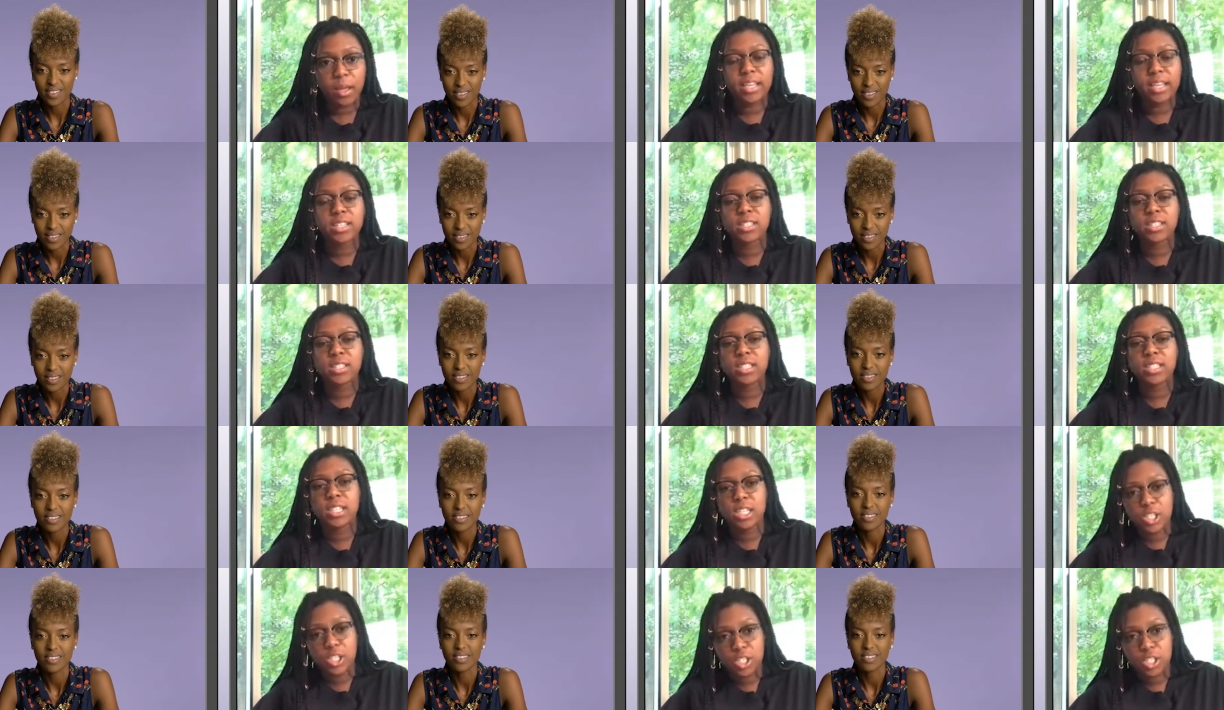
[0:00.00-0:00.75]
Speaker 1: I could
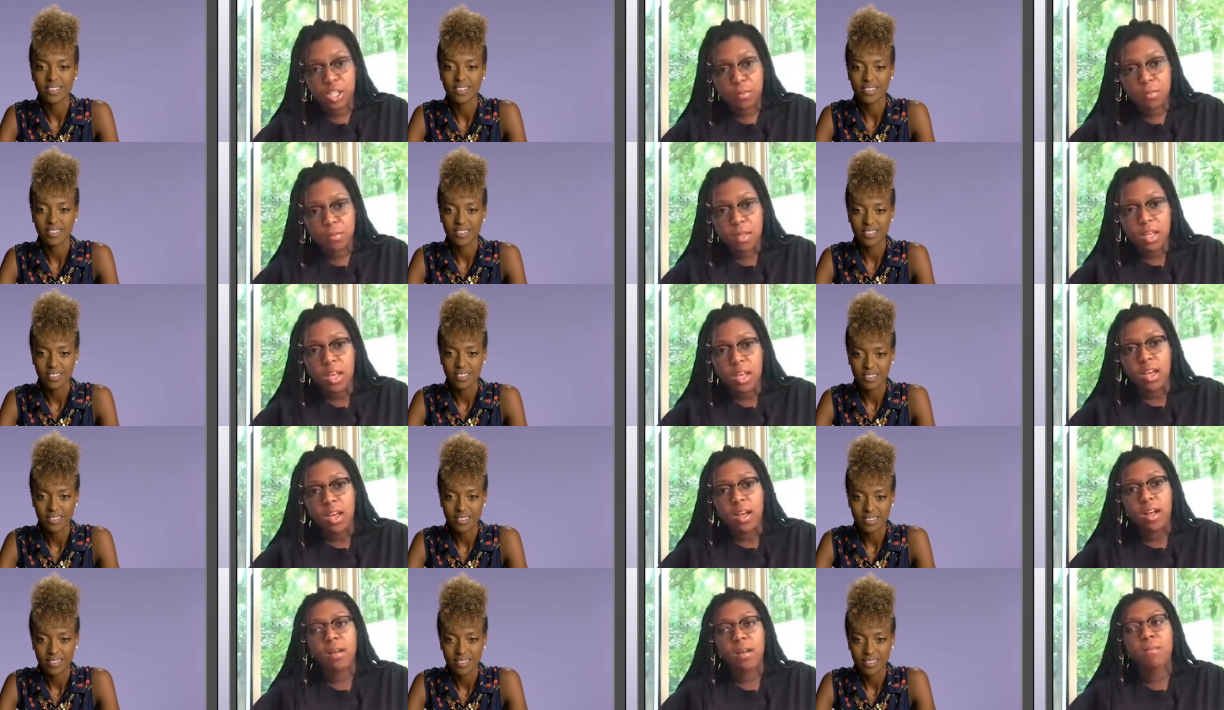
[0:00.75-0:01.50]
teach them.
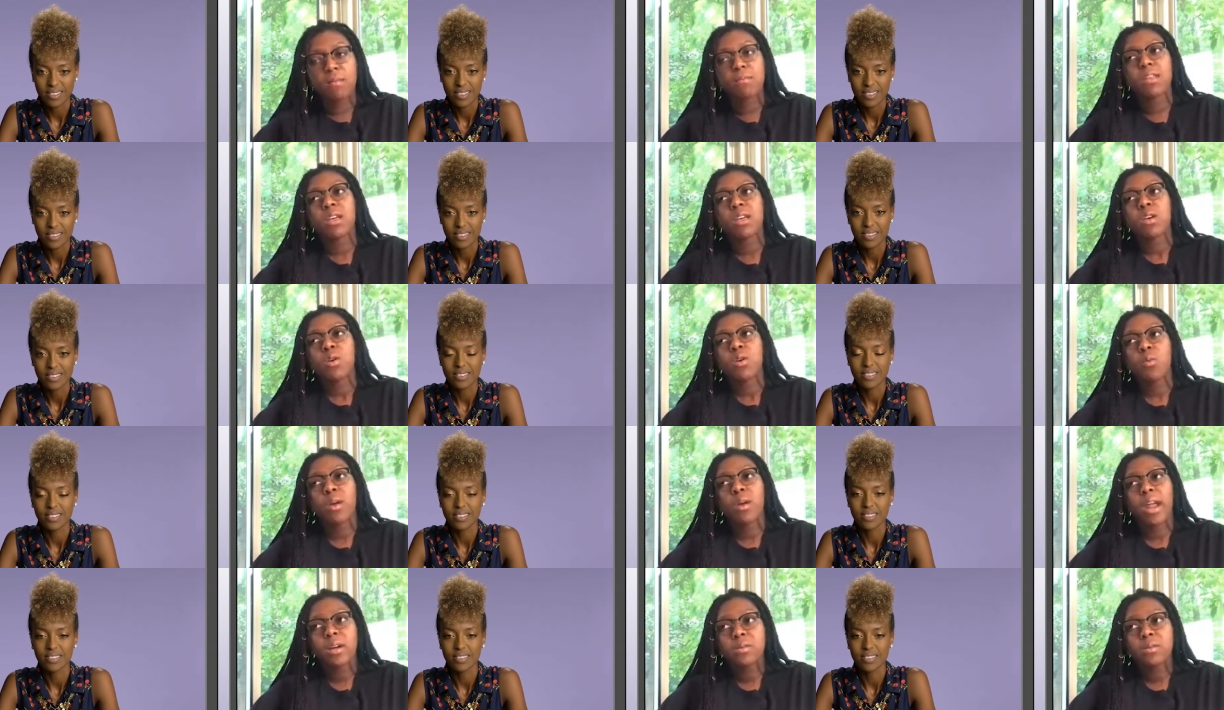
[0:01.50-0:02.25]
Um,
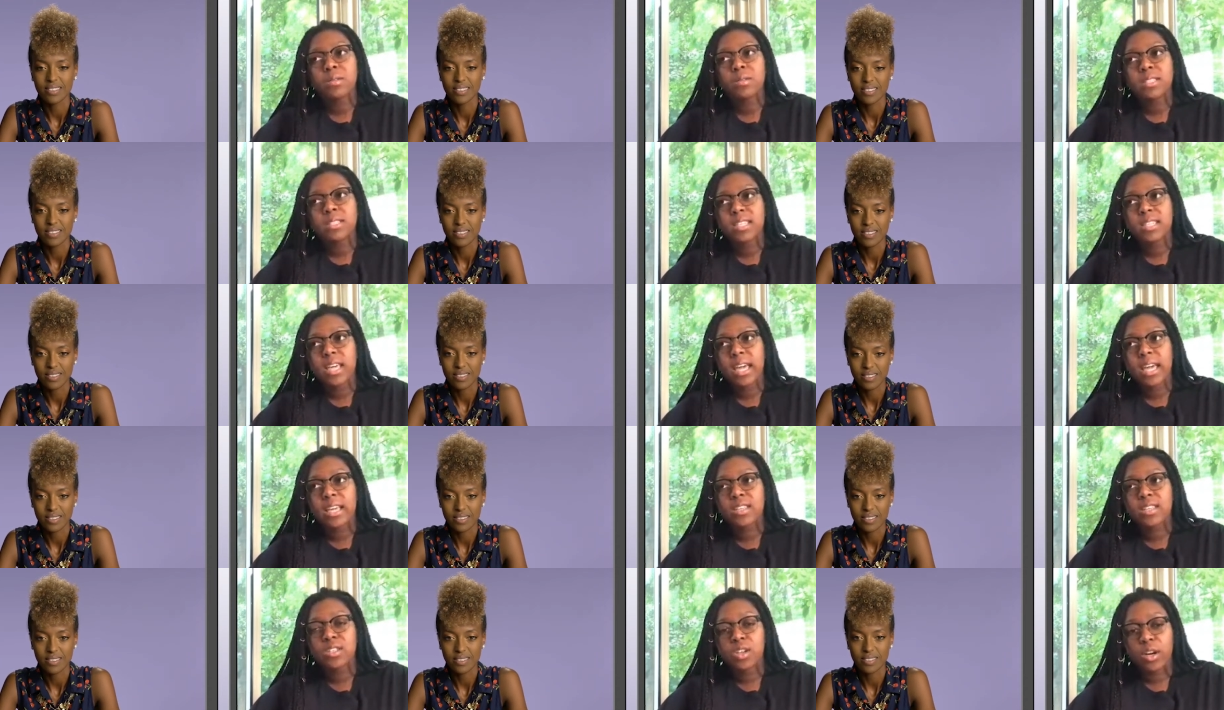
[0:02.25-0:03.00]
when I was
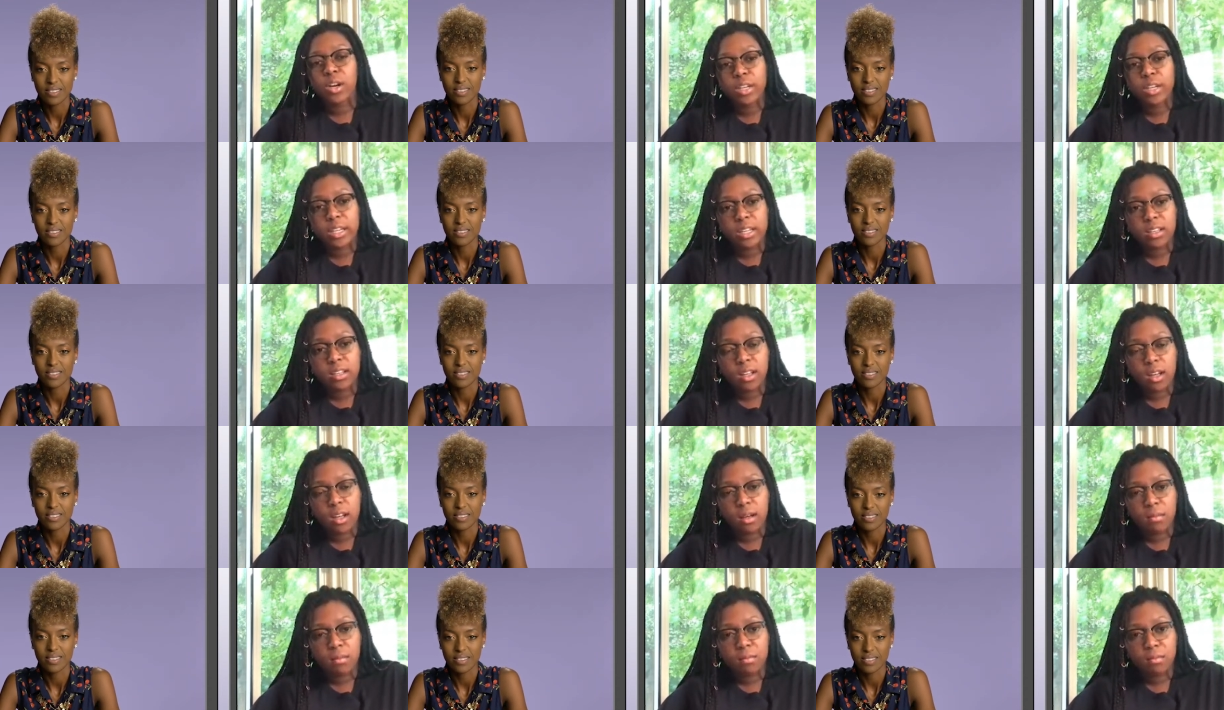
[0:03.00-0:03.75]
a starting,
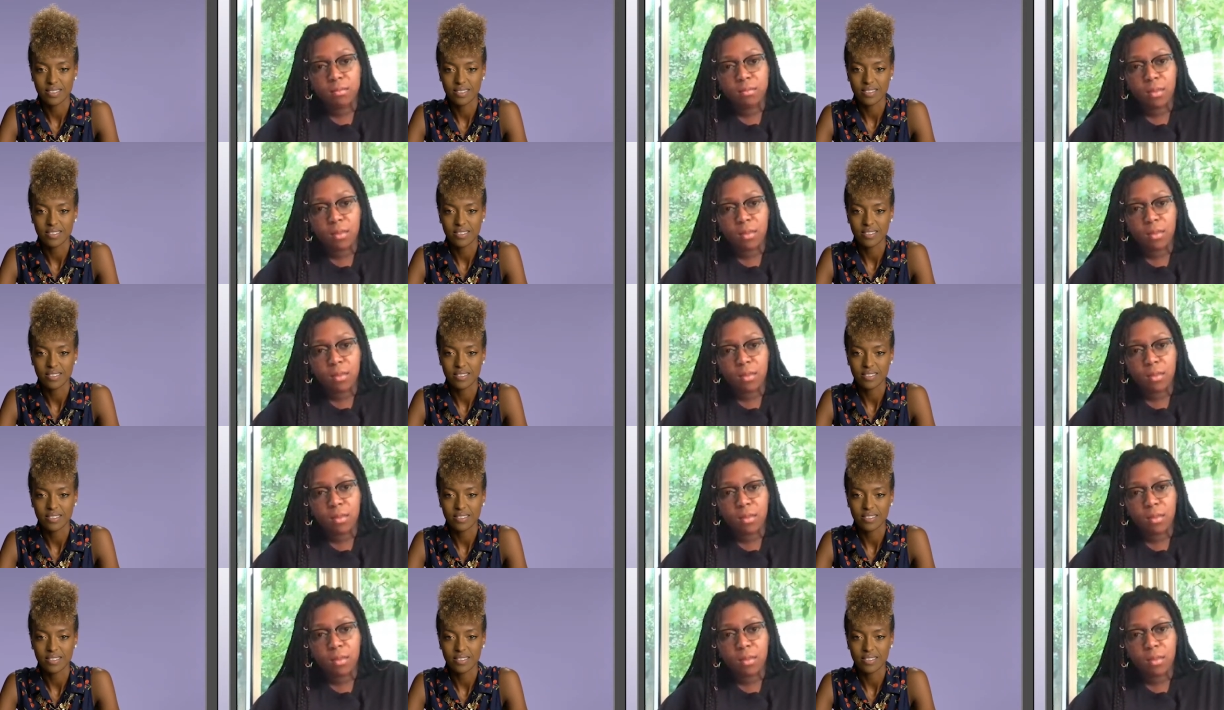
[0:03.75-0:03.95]
um,